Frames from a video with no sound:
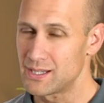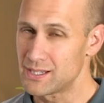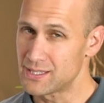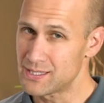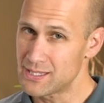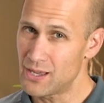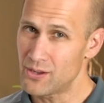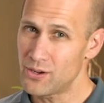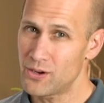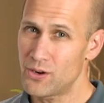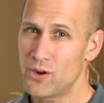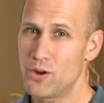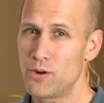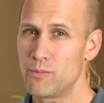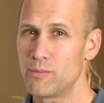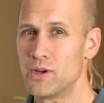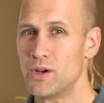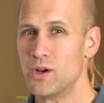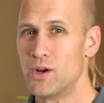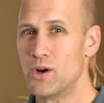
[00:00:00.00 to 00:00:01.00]
to sell your home
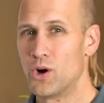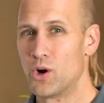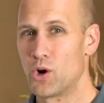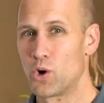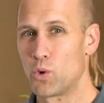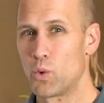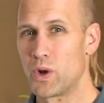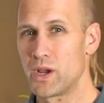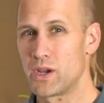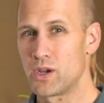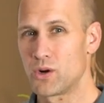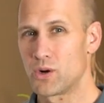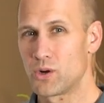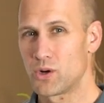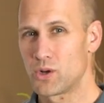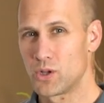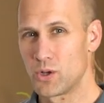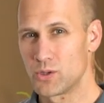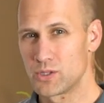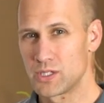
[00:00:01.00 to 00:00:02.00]
or what your
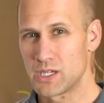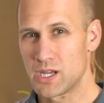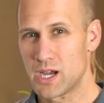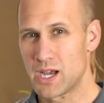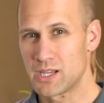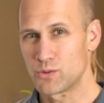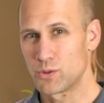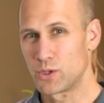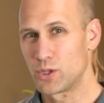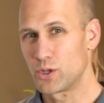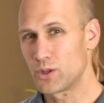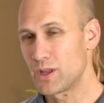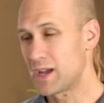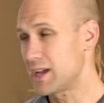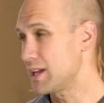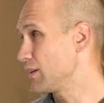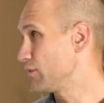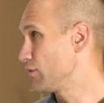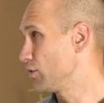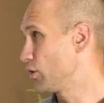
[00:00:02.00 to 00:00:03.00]
closing costs would look
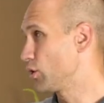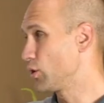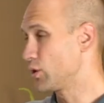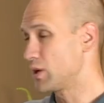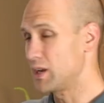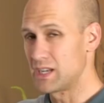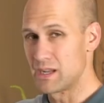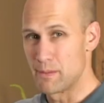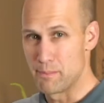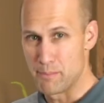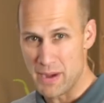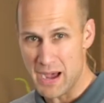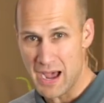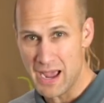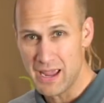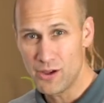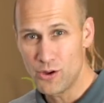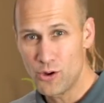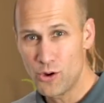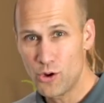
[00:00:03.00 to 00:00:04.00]
like if you're looking to buy
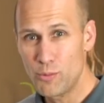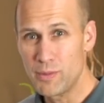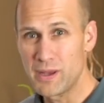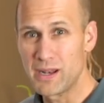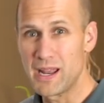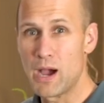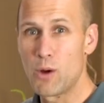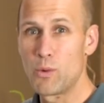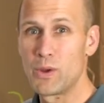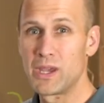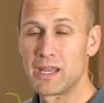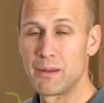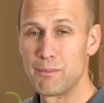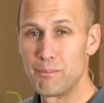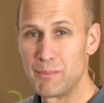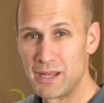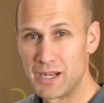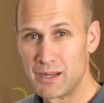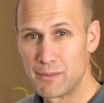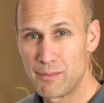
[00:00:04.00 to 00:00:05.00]
a home and how we can
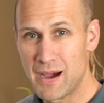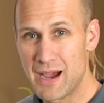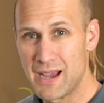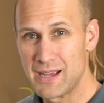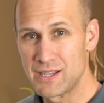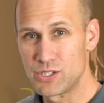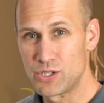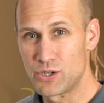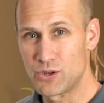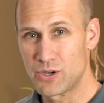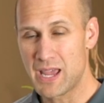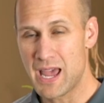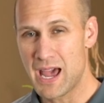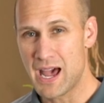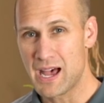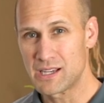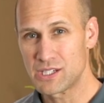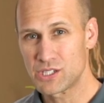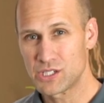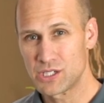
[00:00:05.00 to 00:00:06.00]
minimize your
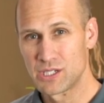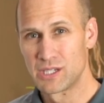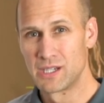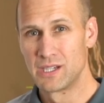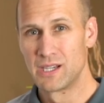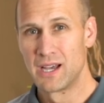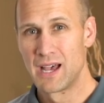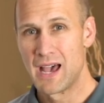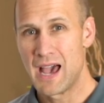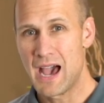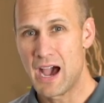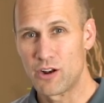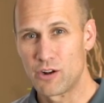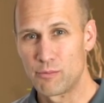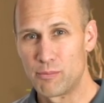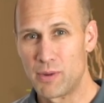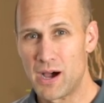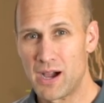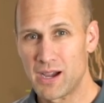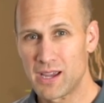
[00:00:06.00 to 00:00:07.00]
cash out of
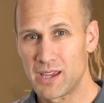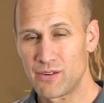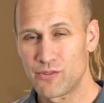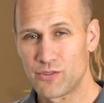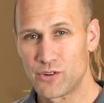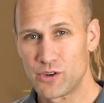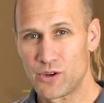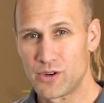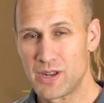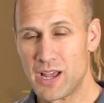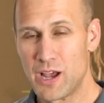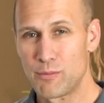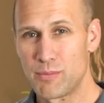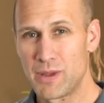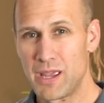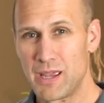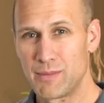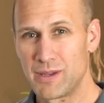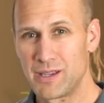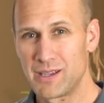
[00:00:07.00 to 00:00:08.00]
pocket for your down
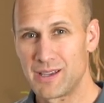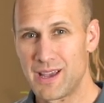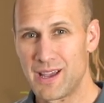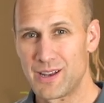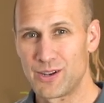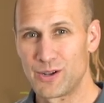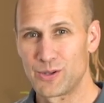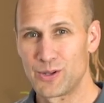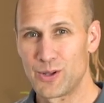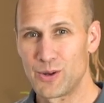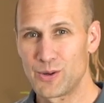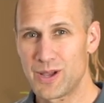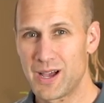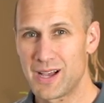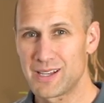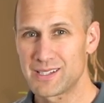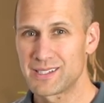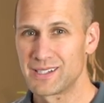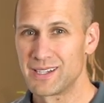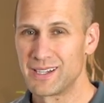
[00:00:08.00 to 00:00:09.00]
payment and your loan
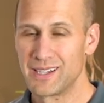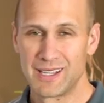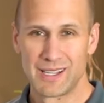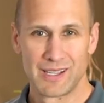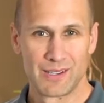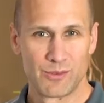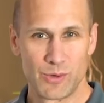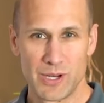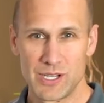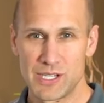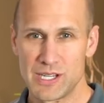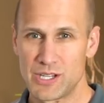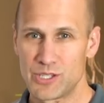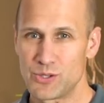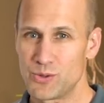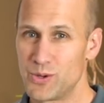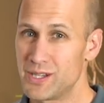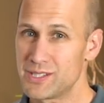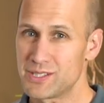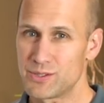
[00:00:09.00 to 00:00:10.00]
costs, reach out
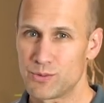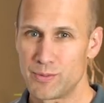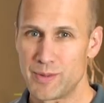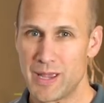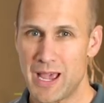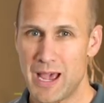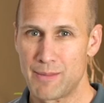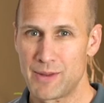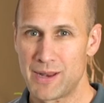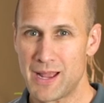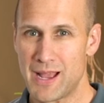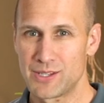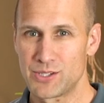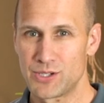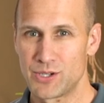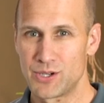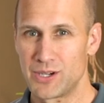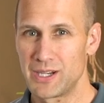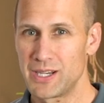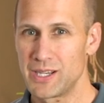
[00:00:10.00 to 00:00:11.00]
to us. We'll be happy to
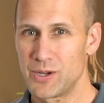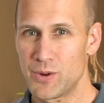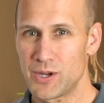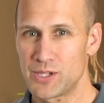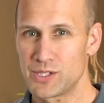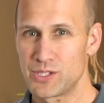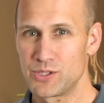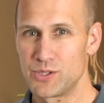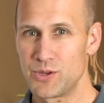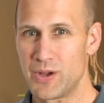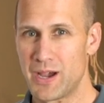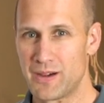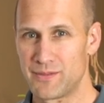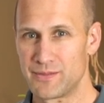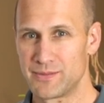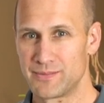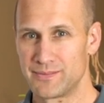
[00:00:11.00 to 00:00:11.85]
answer any questions you have.